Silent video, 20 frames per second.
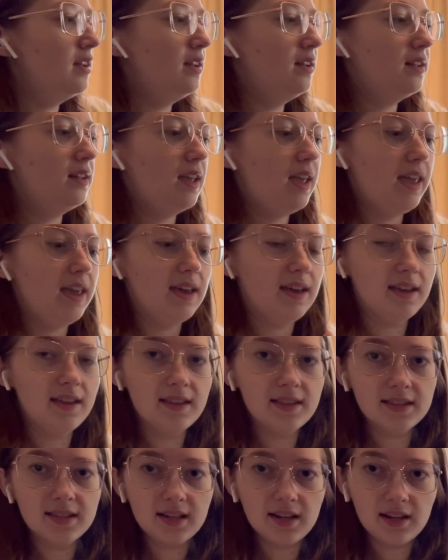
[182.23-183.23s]

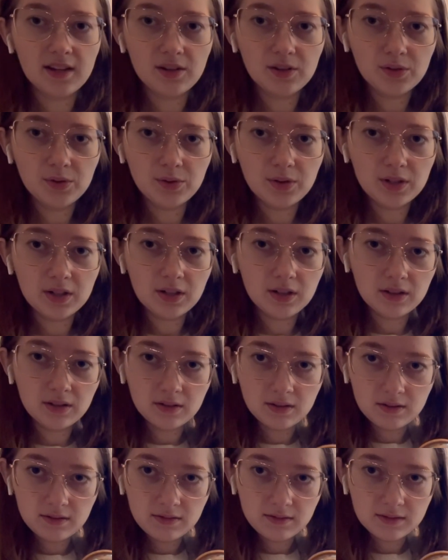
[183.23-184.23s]
cans and I included a
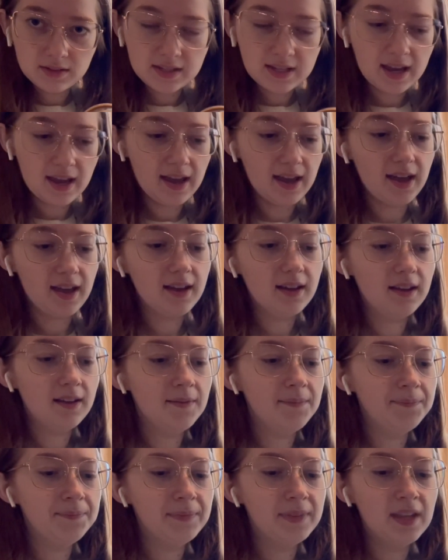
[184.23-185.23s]
little tag.
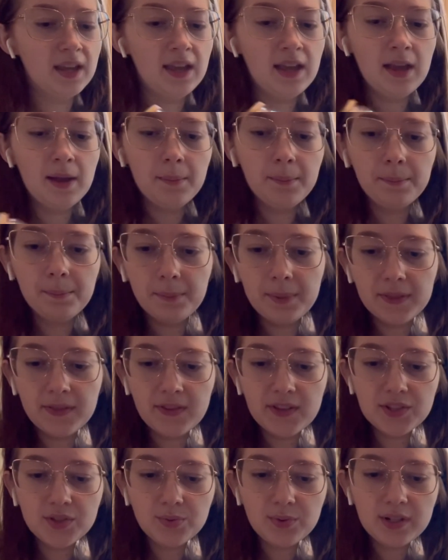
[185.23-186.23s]
But
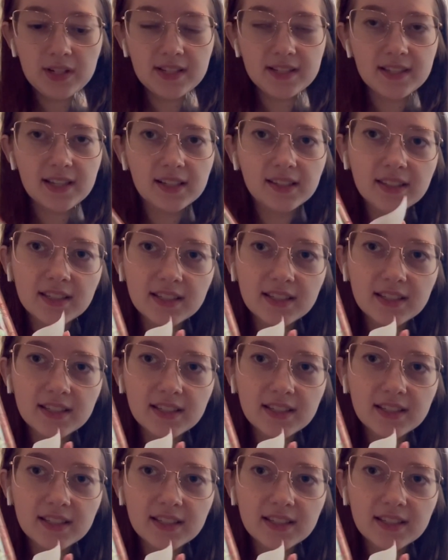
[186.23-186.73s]
this one is like the